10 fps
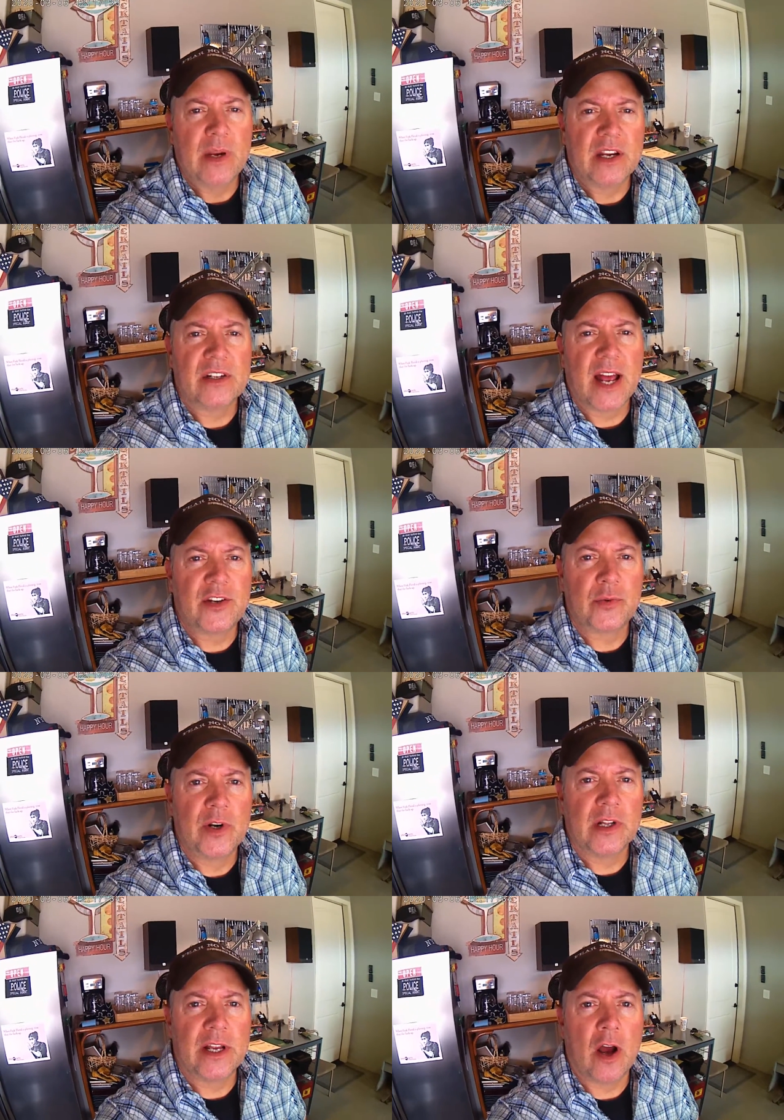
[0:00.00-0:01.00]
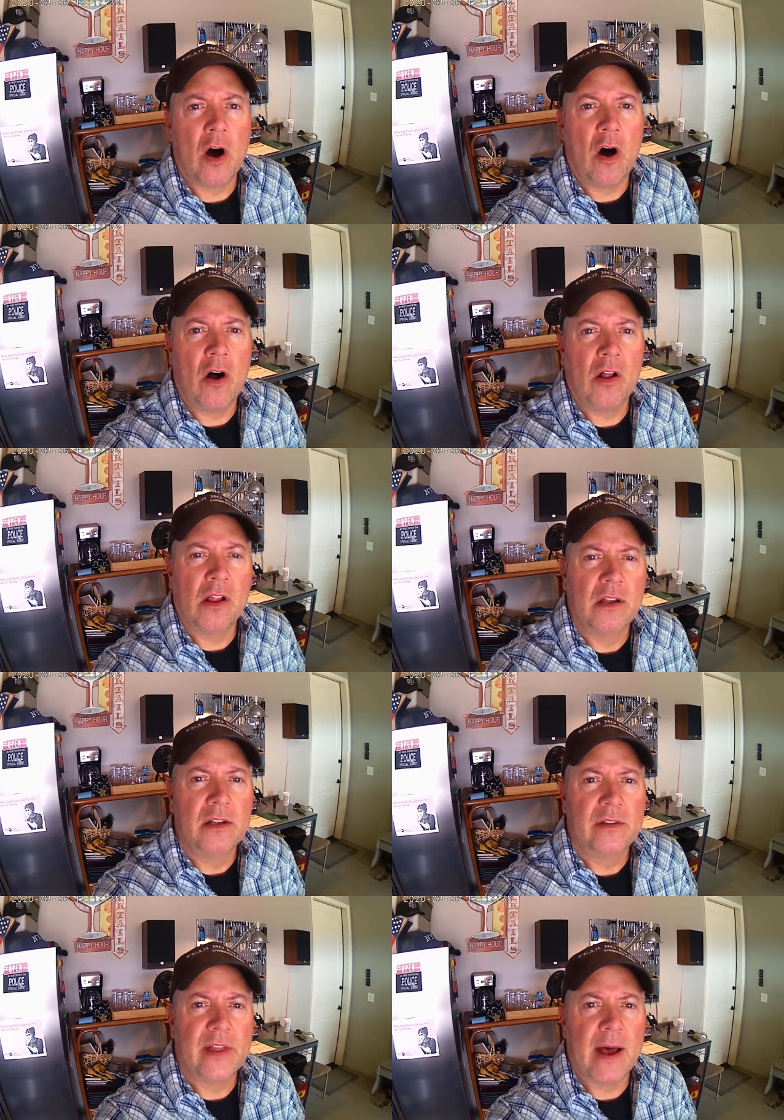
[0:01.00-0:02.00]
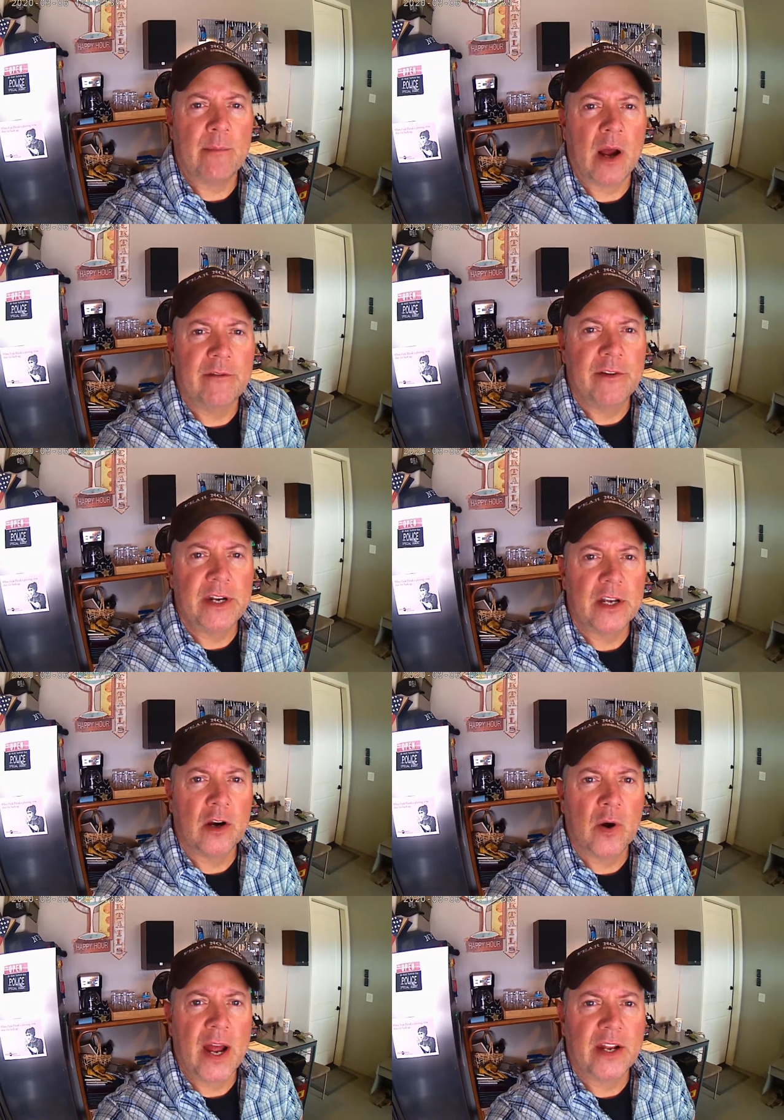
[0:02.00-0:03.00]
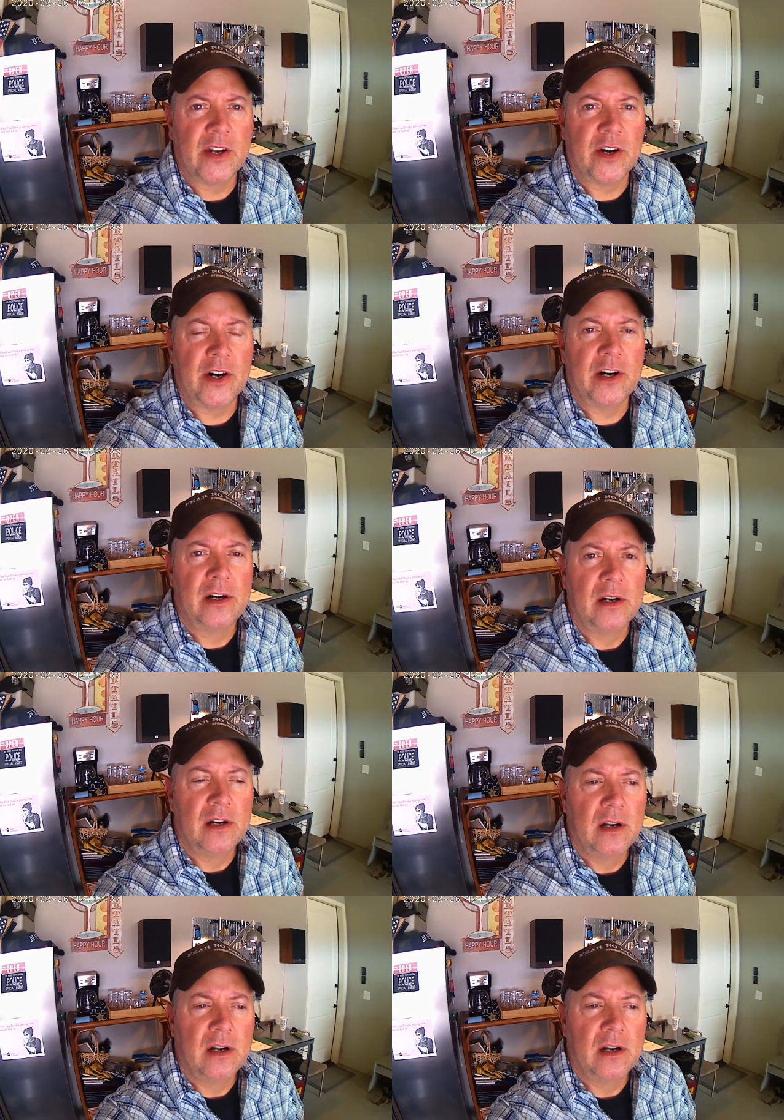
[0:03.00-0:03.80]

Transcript: because that's really all that my video editor